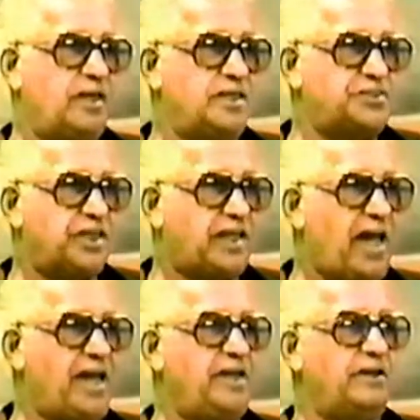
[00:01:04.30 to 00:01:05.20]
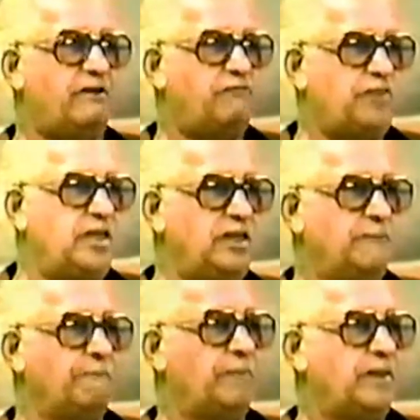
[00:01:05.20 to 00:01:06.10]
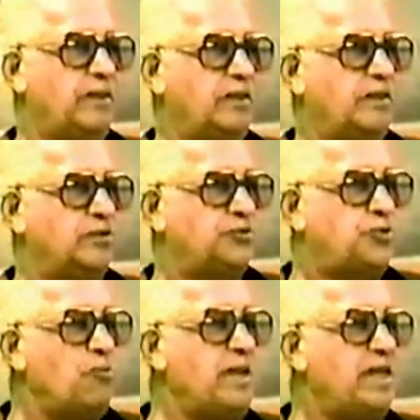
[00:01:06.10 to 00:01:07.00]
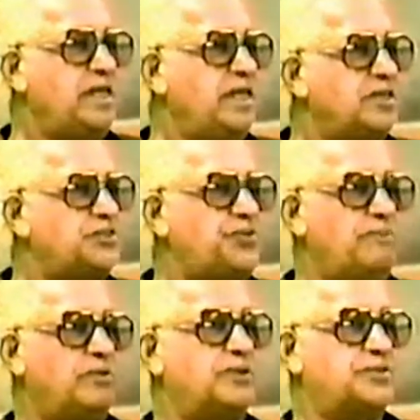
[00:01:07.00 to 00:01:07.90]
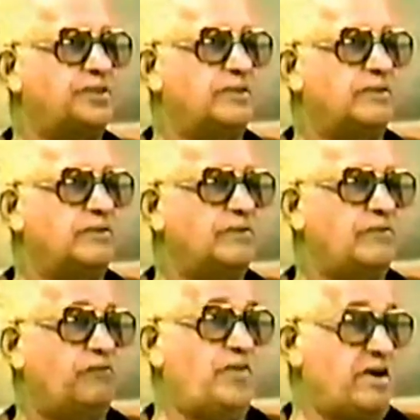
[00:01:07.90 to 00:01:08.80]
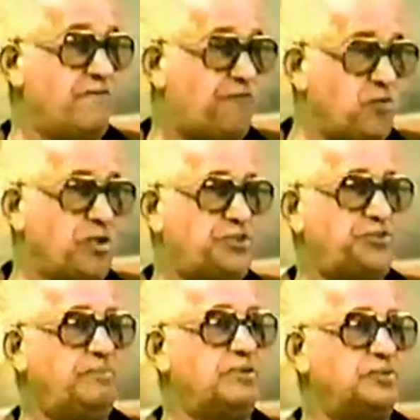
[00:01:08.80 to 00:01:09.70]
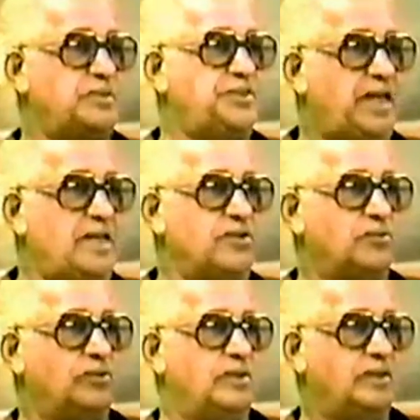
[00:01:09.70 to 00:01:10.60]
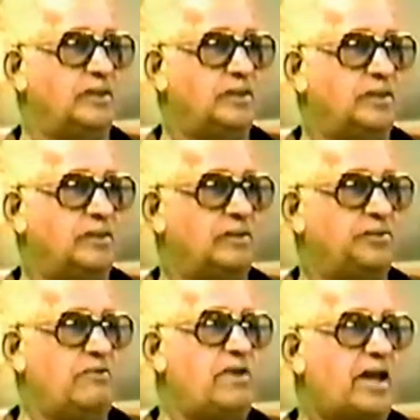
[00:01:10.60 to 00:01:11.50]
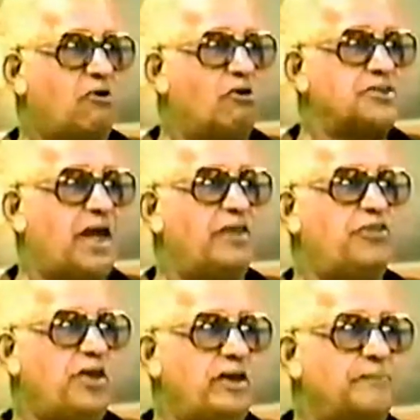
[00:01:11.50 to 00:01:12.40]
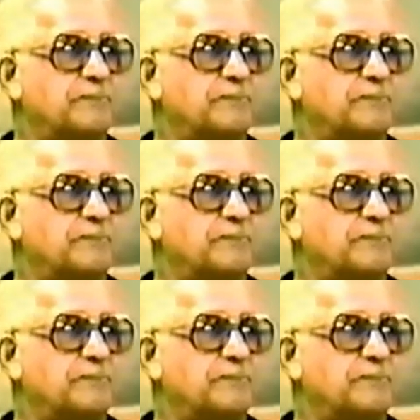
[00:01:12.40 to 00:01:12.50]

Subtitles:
is a kind of thing, too many history books, very few history books will tell you. The records are there